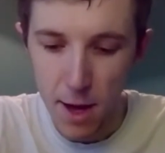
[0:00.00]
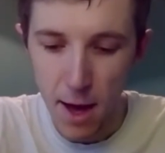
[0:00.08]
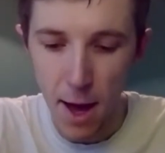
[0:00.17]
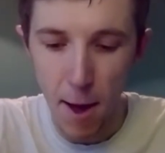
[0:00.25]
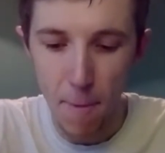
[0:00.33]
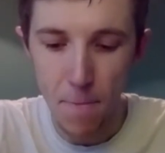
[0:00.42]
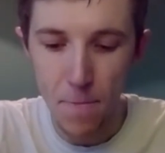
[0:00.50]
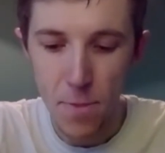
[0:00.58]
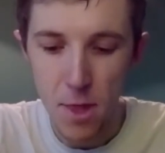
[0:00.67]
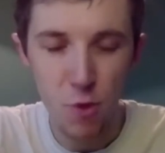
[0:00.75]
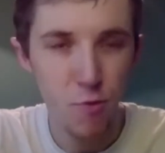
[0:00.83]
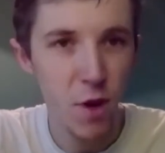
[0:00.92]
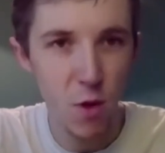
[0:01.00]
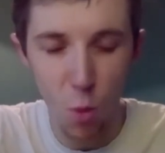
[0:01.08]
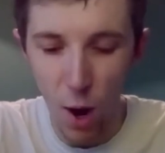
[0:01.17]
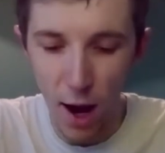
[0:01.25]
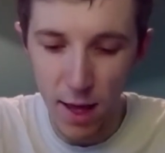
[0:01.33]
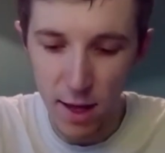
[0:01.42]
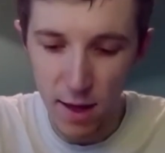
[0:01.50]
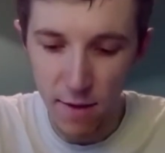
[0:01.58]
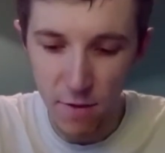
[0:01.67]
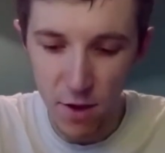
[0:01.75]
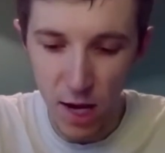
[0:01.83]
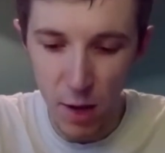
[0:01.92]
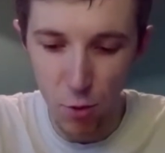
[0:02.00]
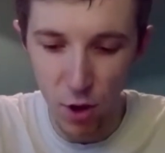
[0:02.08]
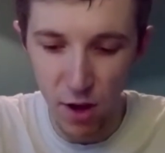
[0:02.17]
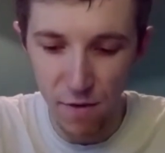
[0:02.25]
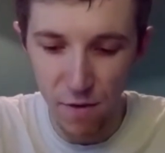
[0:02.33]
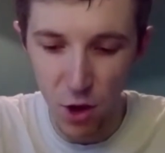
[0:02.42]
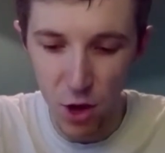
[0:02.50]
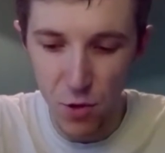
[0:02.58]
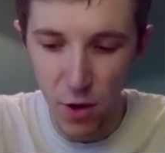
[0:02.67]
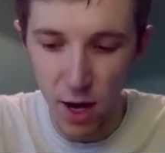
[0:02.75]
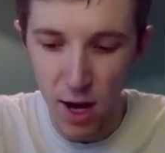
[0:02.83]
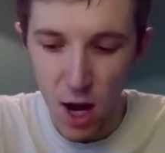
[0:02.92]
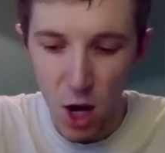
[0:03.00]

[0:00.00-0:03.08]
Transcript: Um, and the reason why, keep reading in verse 3,